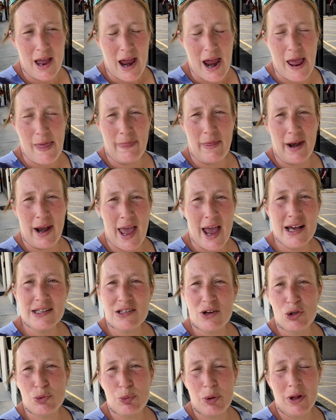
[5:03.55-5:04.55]
And then as
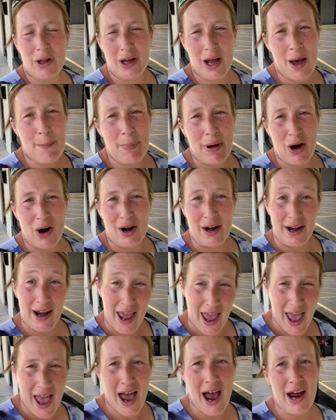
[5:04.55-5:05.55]
I was pulling up, I got an
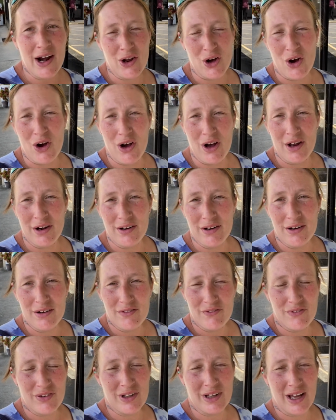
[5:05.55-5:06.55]
add-on
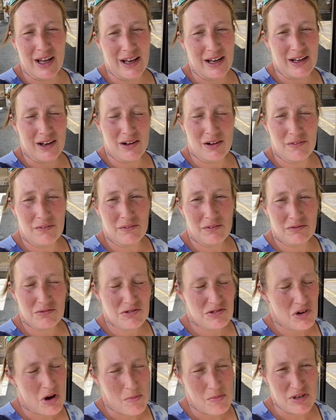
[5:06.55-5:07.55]
for like
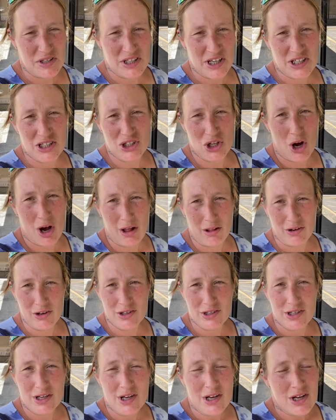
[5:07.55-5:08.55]
almost
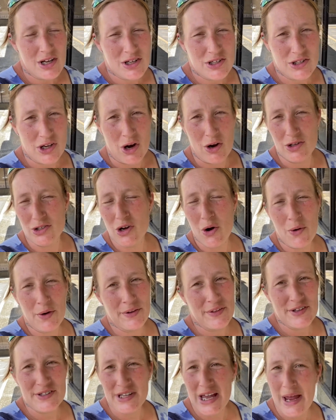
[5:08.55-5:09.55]
$6. So it's going
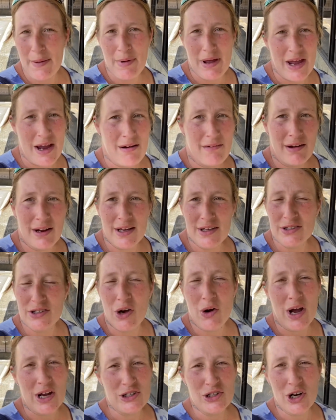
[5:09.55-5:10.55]
in the same area,
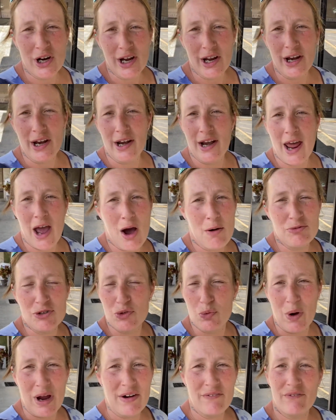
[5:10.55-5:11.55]
so I took it, and now I'm
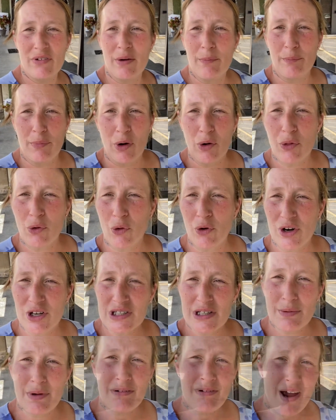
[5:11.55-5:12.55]
just waiting for both orders
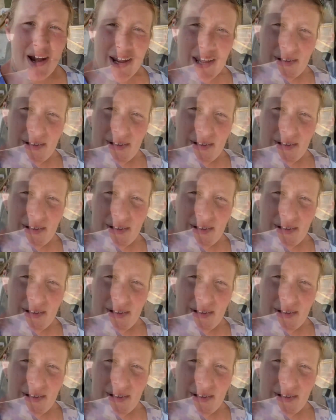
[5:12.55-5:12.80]
to be ready.